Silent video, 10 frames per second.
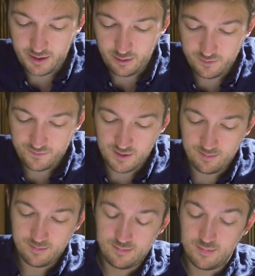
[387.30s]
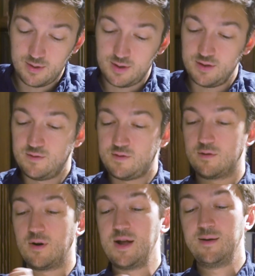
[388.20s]
Here's from
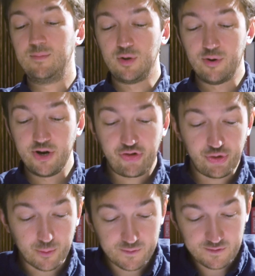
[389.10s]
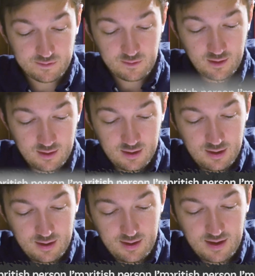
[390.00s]
Instagram, Laura Jukes.
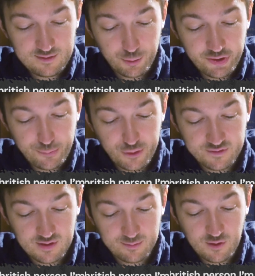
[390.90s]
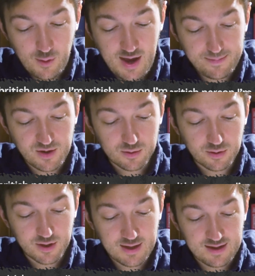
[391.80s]
As a British person, I'm so happy you're
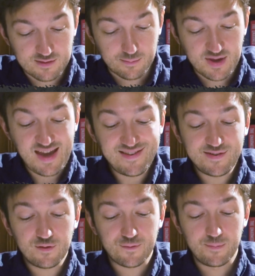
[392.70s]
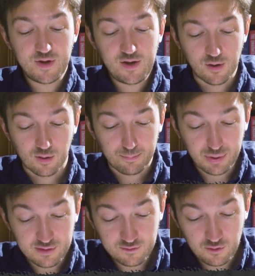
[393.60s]
looking at some cases from here.
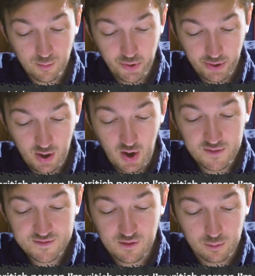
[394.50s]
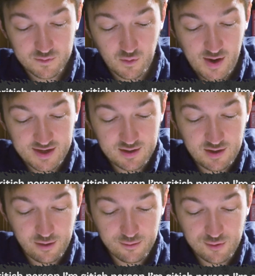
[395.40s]
Please do more. Also, so I can
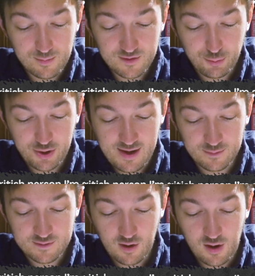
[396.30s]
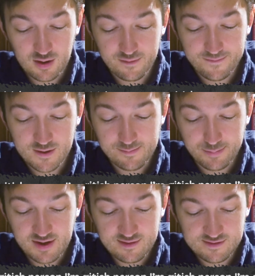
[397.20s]
hear you mispronounce all our funny
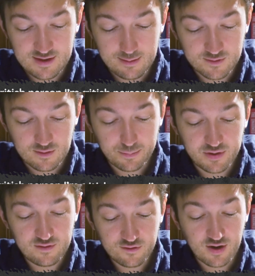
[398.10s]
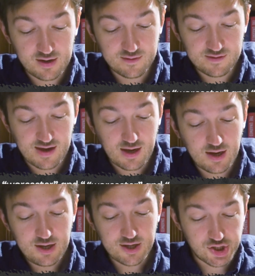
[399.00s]
place names, please try and say,
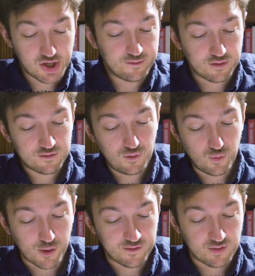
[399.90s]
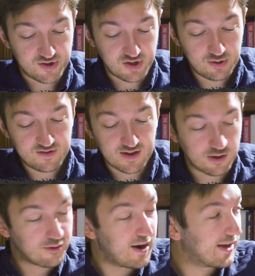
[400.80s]
and she gives us two words. I want you to take a
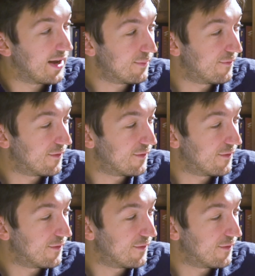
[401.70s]
crack at them